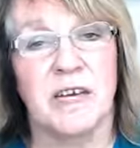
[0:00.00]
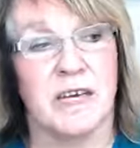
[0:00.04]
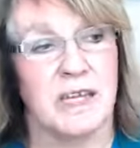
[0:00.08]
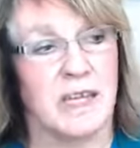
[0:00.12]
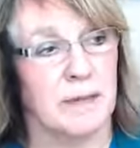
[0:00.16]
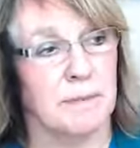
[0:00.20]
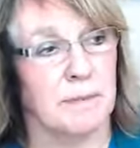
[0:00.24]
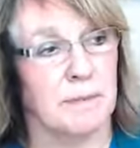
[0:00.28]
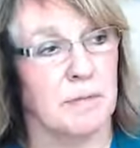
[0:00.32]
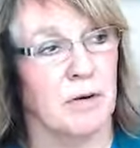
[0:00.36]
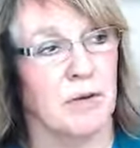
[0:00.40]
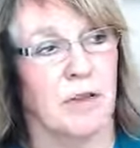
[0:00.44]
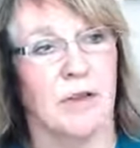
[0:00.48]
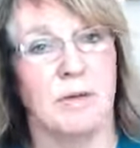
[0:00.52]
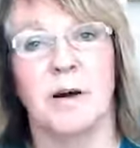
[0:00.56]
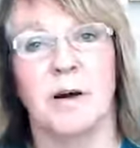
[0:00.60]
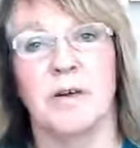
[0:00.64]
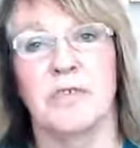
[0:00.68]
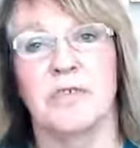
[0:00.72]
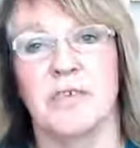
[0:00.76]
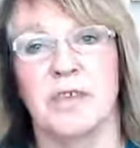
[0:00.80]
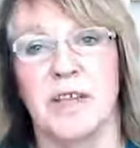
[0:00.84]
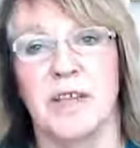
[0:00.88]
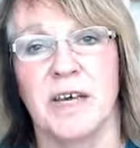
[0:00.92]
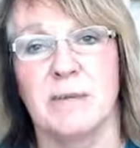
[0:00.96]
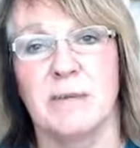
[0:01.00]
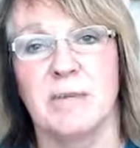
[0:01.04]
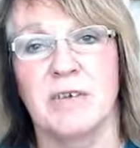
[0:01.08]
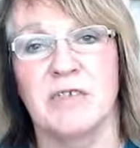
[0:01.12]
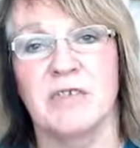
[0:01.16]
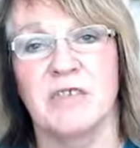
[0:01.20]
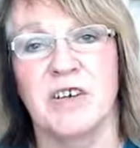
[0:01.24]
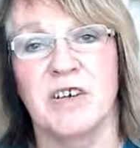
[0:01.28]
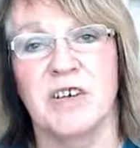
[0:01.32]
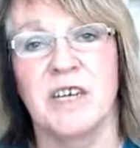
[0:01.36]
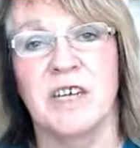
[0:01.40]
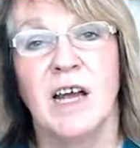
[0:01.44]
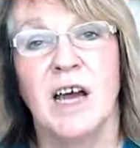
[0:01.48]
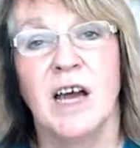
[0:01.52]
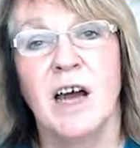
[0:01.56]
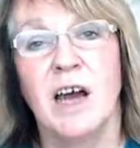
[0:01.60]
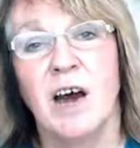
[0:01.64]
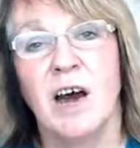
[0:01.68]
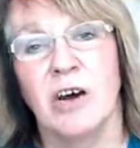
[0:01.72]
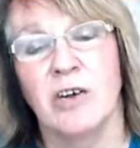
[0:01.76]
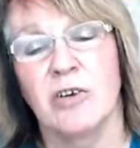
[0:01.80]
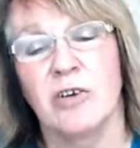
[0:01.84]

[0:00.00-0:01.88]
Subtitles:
and they put them onto their machine.